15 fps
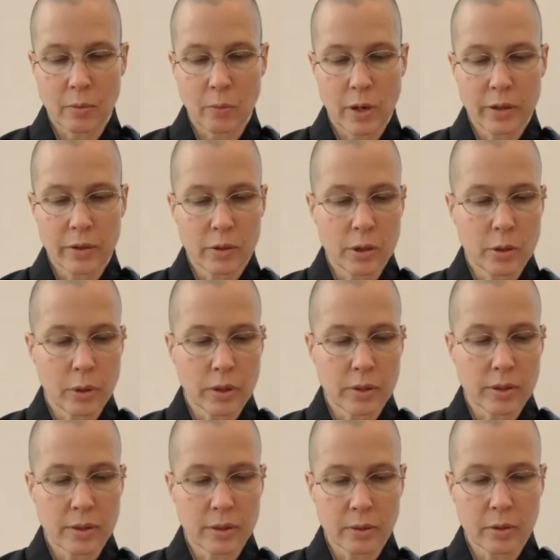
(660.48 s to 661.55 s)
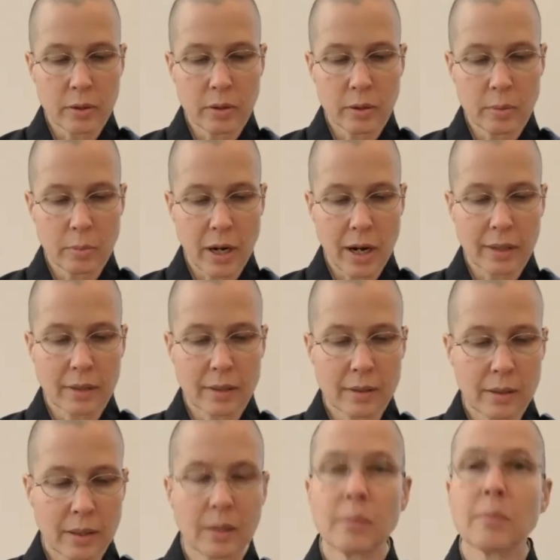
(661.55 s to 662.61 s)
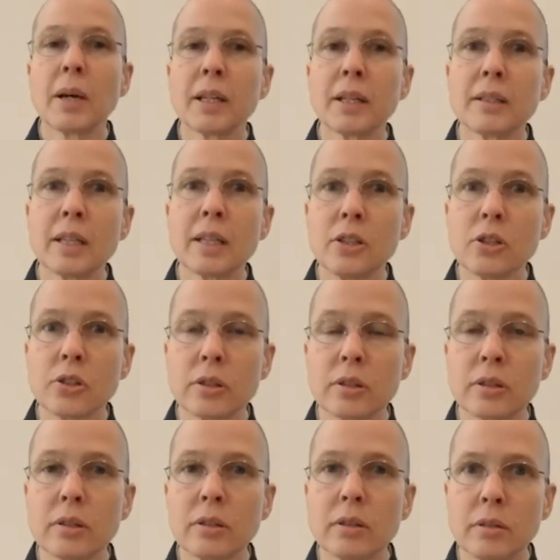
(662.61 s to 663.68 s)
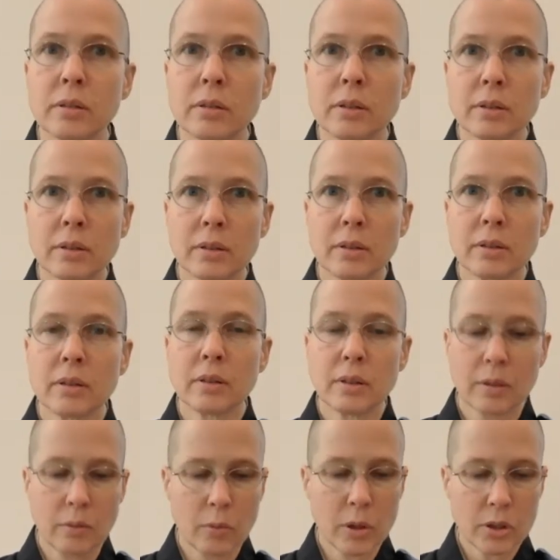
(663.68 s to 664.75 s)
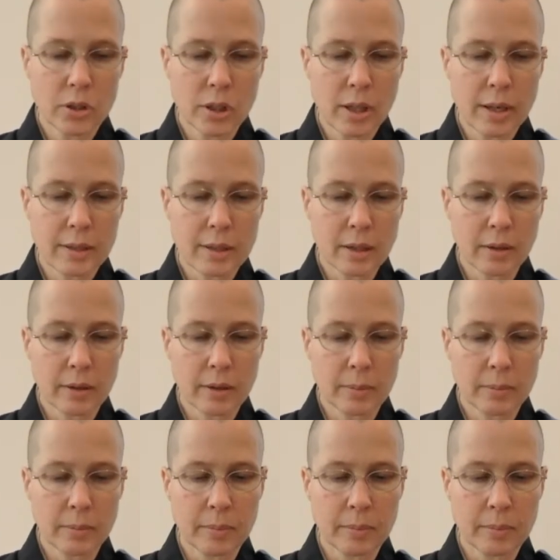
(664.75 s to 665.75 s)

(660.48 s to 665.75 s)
whether you are still practicing meditation, what shall I tell them?"